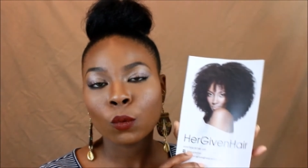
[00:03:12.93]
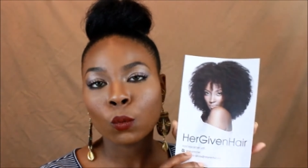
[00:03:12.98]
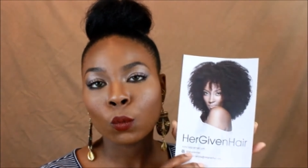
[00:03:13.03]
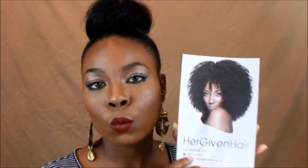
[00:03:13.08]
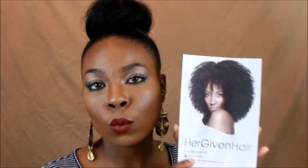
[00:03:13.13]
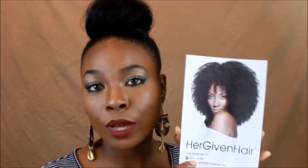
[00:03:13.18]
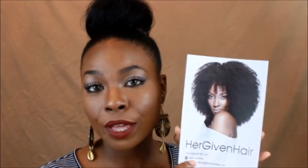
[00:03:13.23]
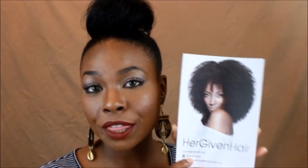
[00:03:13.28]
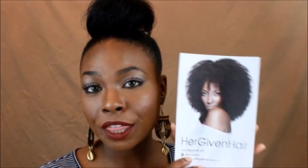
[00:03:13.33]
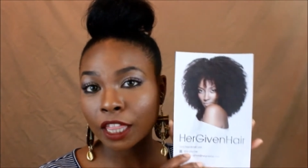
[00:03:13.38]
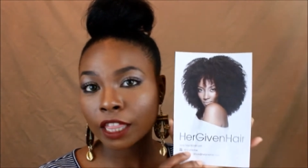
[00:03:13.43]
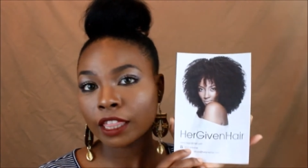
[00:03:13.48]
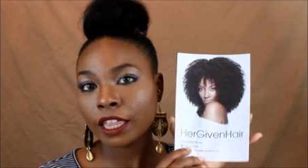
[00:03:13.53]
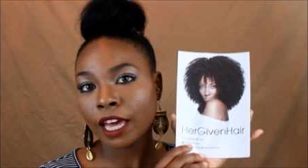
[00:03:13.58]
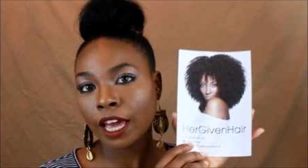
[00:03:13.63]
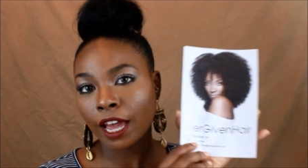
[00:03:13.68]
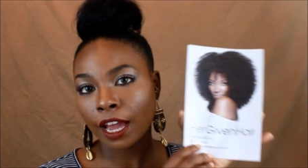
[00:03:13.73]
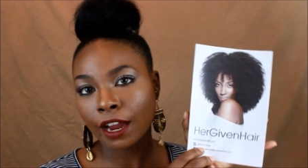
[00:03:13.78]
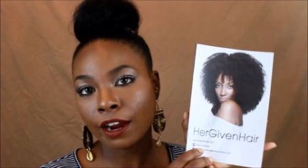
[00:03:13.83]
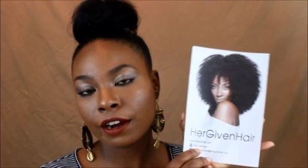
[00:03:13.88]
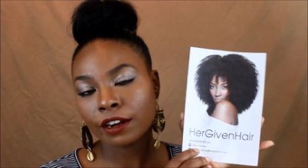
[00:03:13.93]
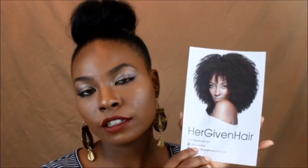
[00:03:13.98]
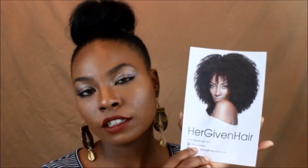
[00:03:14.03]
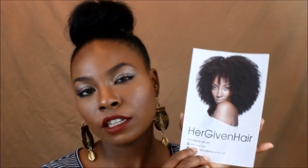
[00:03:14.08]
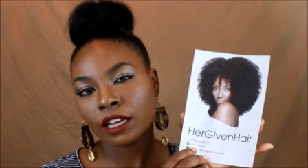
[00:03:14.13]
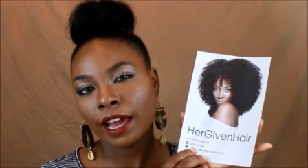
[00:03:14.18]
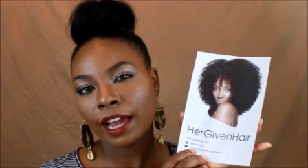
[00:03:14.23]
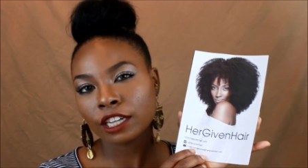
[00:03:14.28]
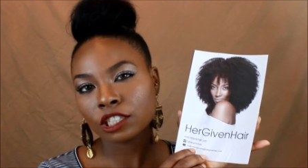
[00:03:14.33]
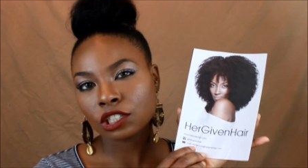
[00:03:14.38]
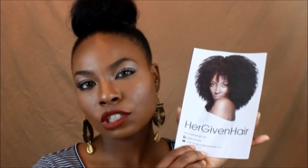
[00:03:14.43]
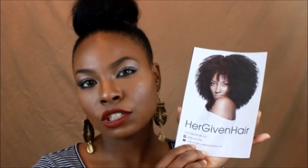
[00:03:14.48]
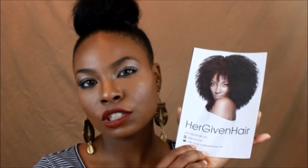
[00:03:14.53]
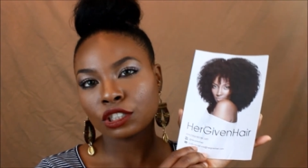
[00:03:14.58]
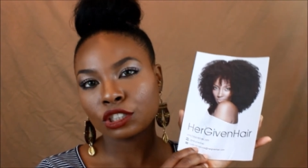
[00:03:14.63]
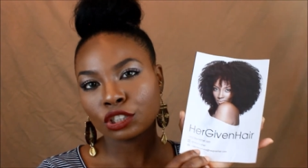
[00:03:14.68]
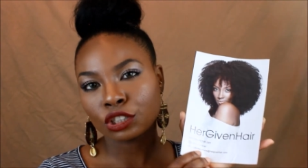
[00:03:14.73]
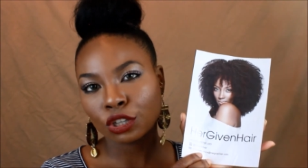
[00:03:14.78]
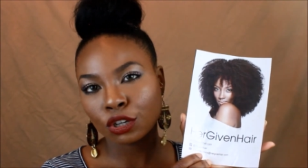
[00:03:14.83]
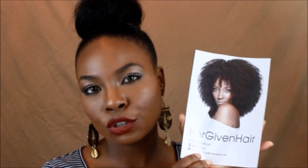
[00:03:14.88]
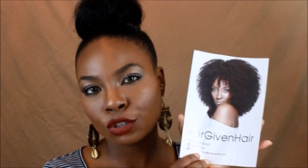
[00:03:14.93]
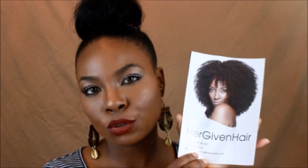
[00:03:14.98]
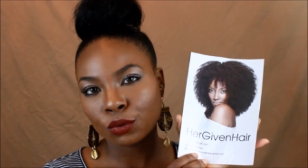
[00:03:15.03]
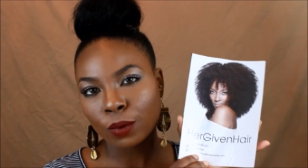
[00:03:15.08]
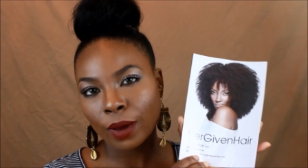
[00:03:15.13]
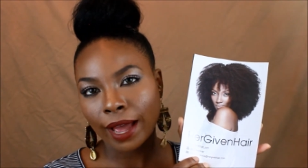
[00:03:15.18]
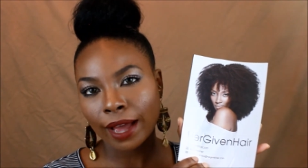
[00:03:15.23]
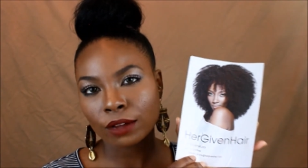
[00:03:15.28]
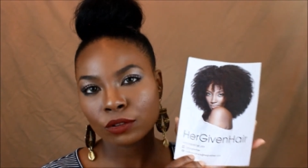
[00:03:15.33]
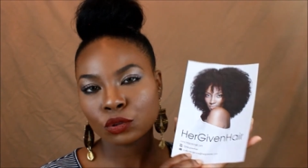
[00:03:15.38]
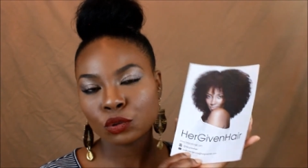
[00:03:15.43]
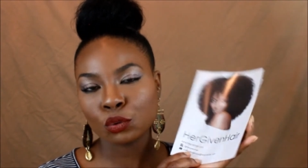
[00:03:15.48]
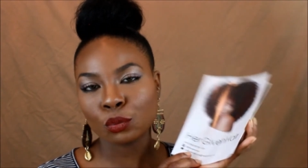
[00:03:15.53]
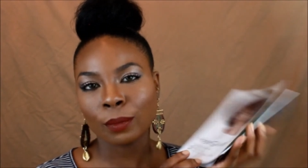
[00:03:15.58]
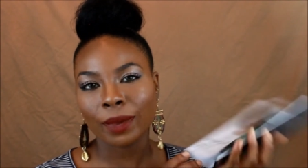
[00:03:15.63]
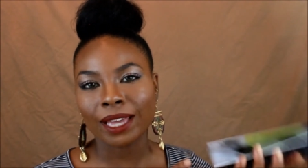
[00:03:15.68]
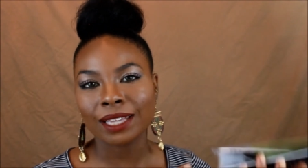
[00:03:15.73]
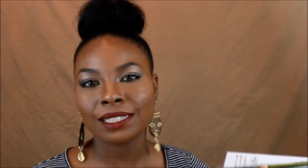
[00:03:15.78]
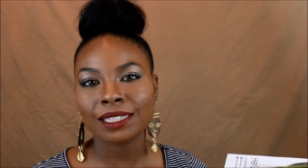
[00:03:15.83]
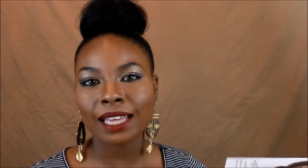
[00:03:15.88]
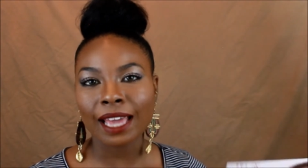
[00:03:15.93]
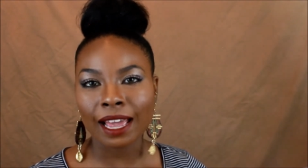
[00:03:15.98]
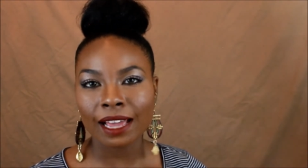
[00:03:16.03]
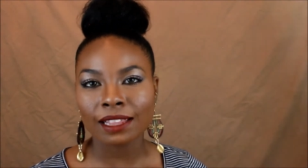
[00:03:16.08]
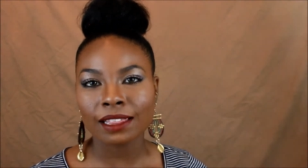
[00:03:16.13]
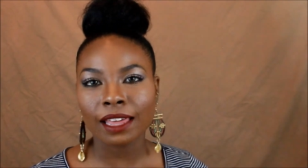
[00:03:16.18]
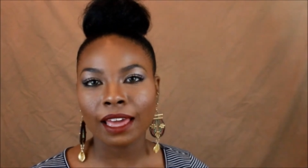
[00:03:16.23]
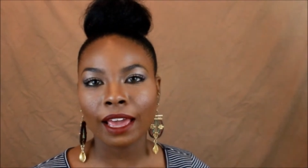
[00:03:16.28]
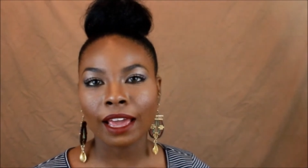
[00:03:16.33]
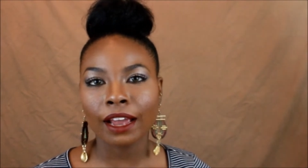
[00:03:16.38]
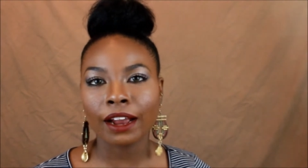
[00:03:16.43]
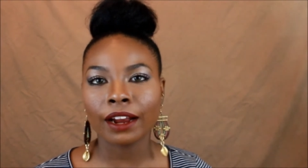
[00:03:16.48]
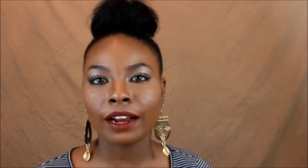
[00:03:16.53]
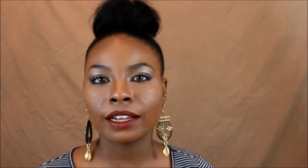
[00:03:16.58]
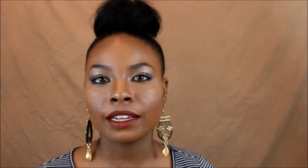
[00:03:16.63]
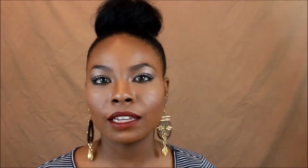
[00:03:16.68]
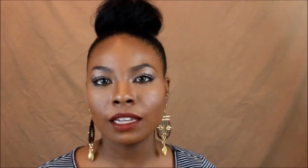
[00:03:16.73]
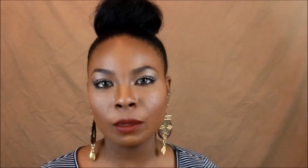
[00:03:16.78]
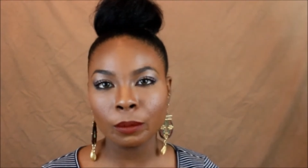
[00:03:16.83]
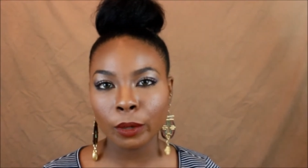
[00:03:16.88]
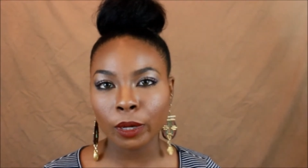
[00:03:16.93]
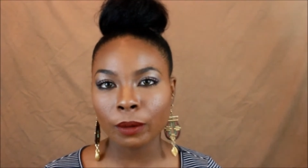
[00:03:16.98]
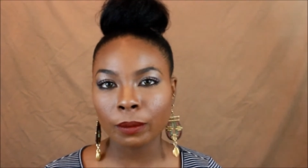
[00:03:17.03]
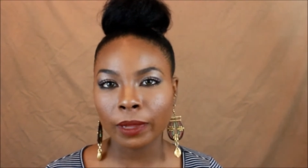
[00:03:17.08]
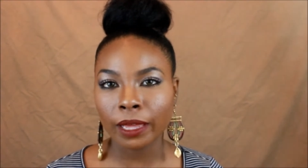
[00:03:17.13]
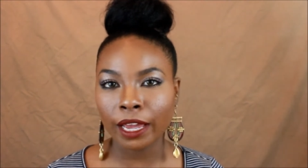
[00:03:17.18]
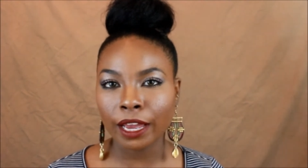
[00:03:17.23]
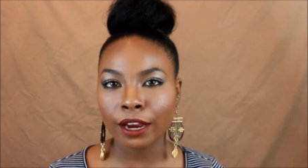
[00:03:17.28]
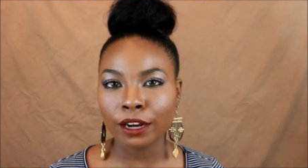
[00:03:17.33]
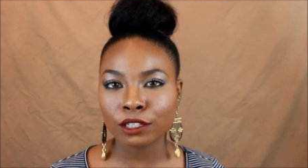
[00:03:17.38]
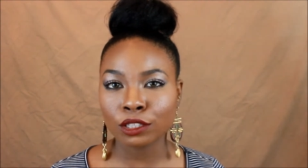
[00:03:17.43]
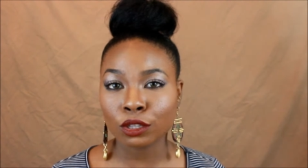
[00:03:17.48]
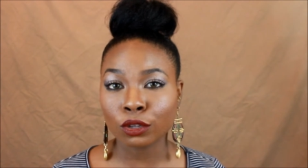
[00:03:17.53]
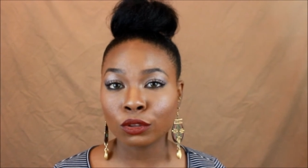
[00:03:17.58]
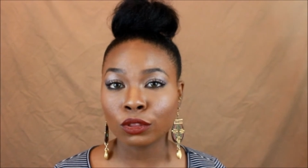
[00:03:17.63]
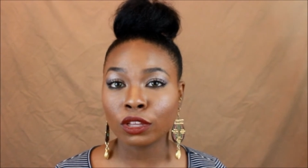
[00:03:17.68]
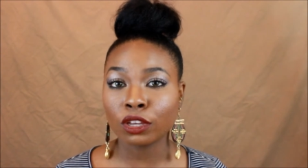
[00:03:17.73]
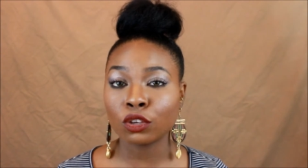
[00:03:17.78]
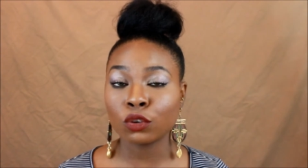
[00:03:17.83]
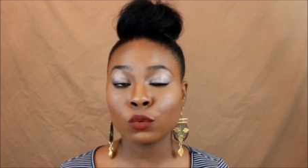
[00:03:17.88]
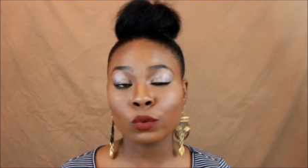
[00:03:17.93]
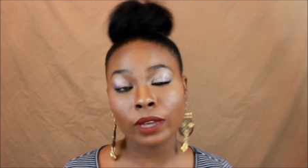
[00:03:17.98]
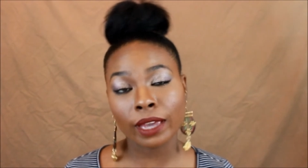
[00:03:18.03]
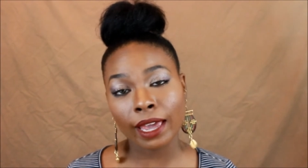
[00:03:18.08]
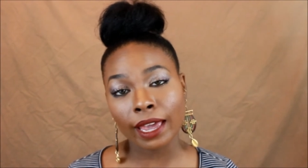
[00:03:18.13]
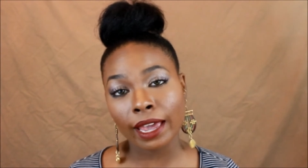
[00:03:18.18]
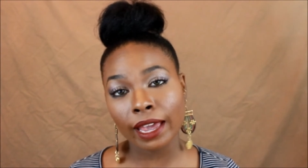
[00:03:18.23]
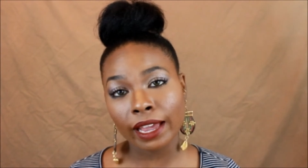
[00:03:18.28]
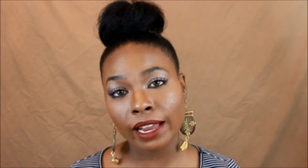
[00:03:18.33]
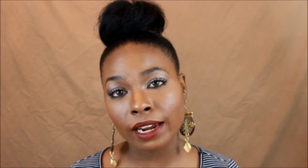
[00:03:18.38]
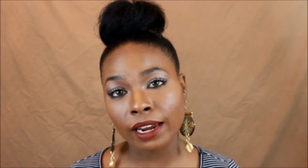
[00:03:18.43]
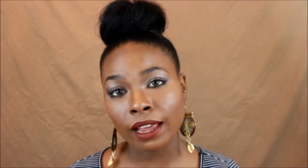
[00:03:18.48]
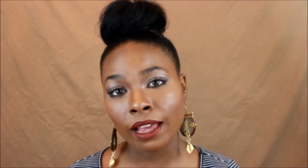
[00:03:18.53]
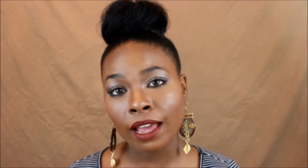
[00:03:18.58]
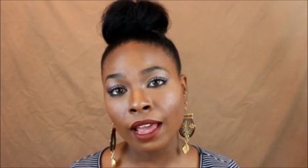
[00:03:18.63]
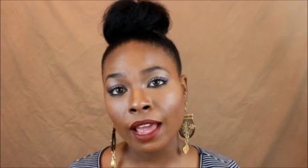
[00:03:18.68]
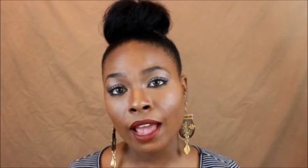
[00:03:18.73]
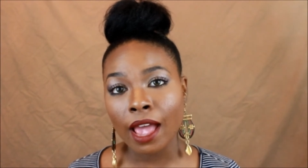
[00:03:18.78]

with the hair to actually show you how to maintain the hair and keep up the hair so that you can